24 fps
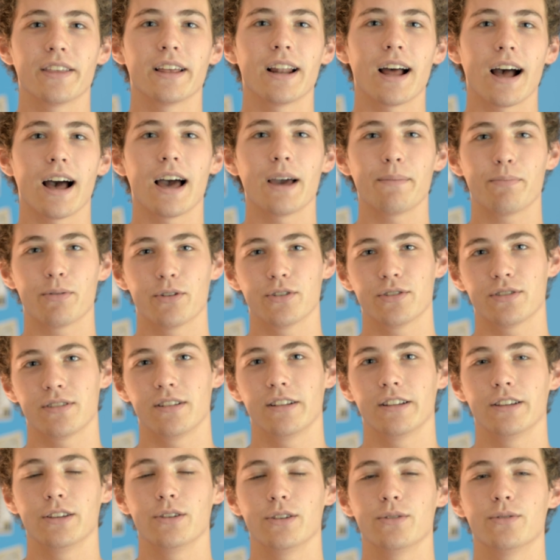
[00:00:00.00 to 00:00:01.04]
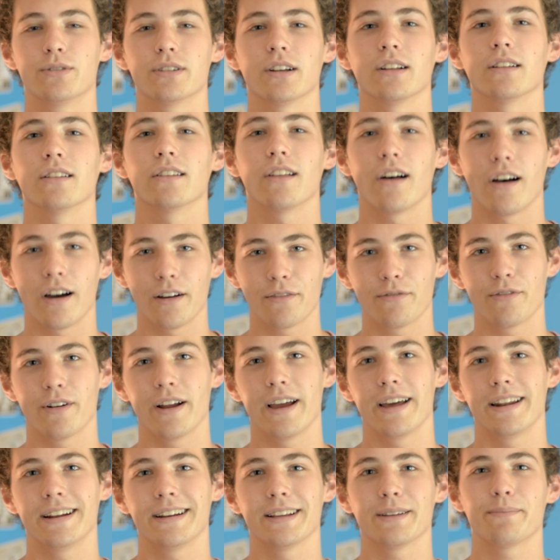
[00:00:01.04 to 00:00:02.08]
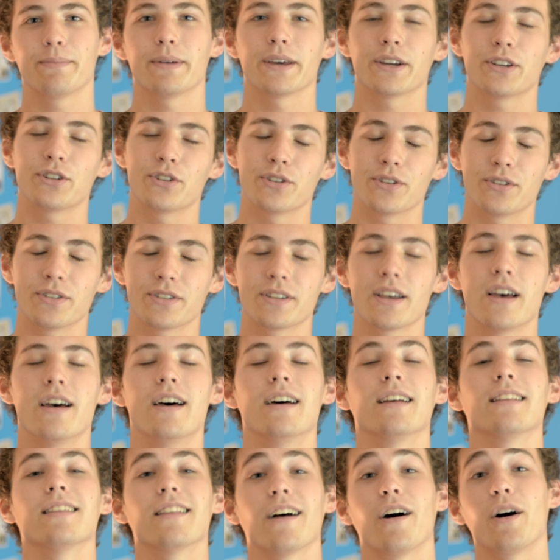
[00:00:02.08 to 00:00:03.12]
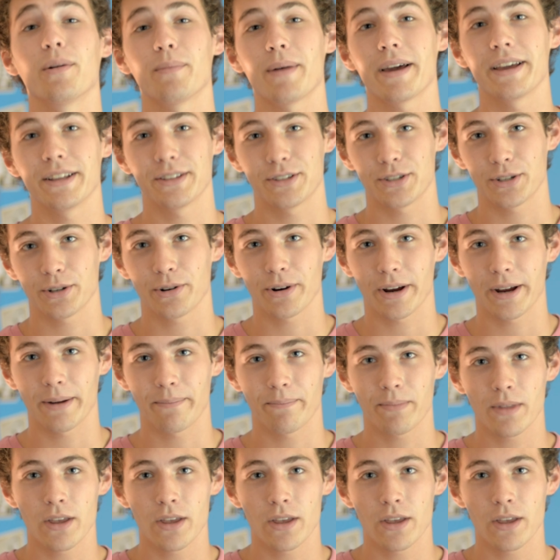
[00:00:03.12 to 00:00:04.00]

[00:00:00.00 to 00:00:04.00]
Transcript: that I personally use a lot for editing pictures on my Instagram.